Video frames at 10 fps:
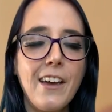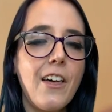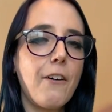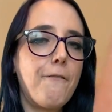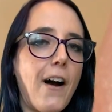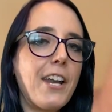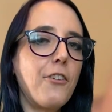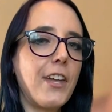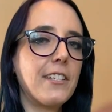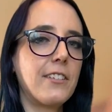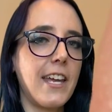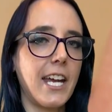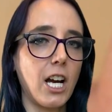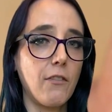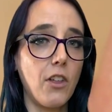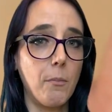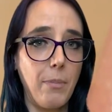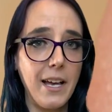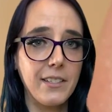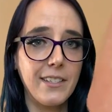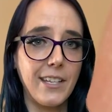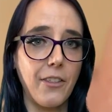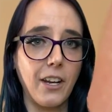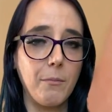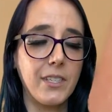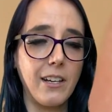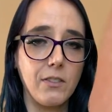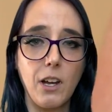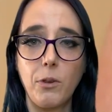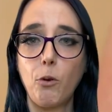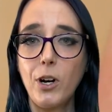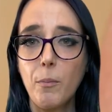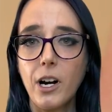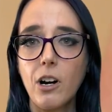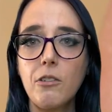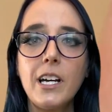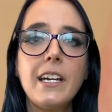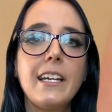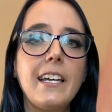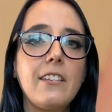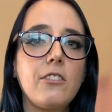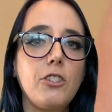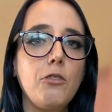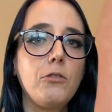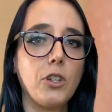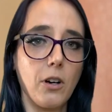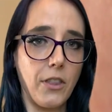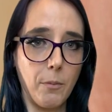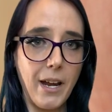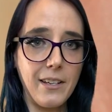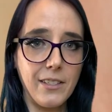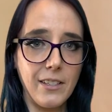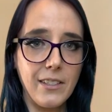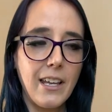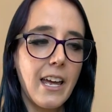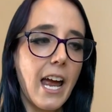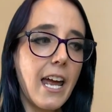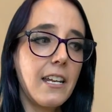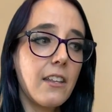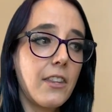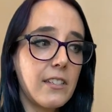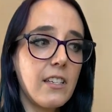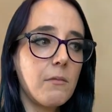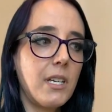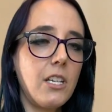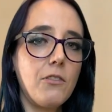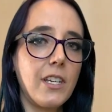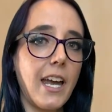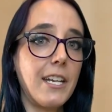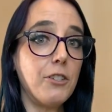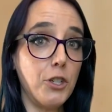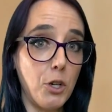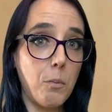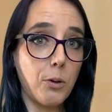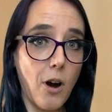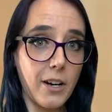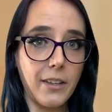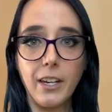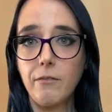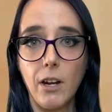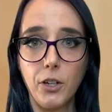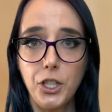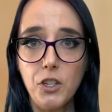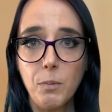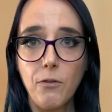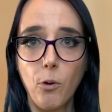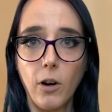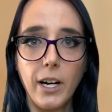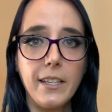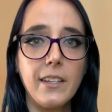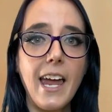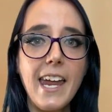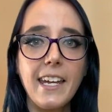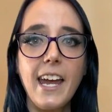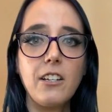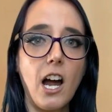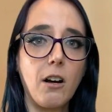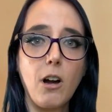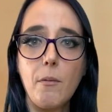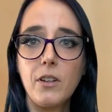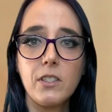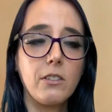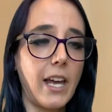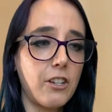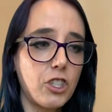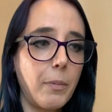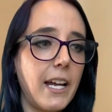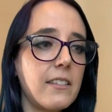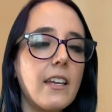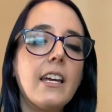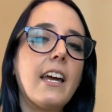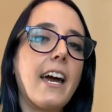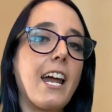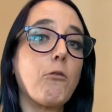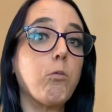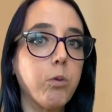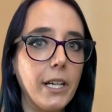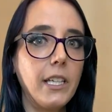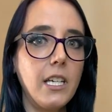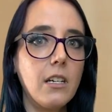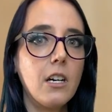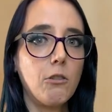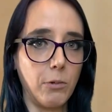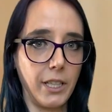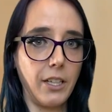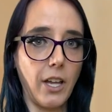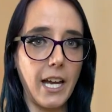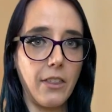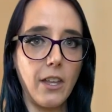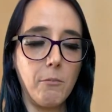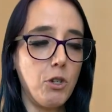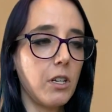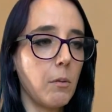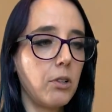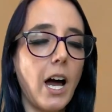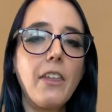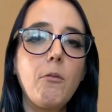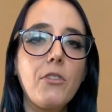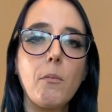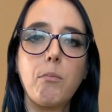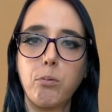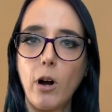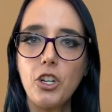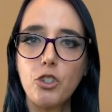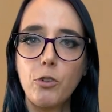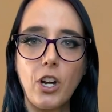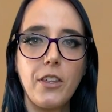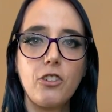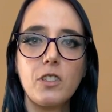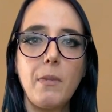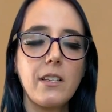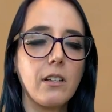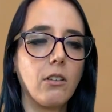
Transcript: The final thing to take care of on the peasants, now that I'm satisfied with the wheelbarrow, is to dirt their bases. And this is me using a new product that I've never used before. It's AK Diorama's texture paints, and I really, really like them. You can apply them with a brush, which I think just makes it a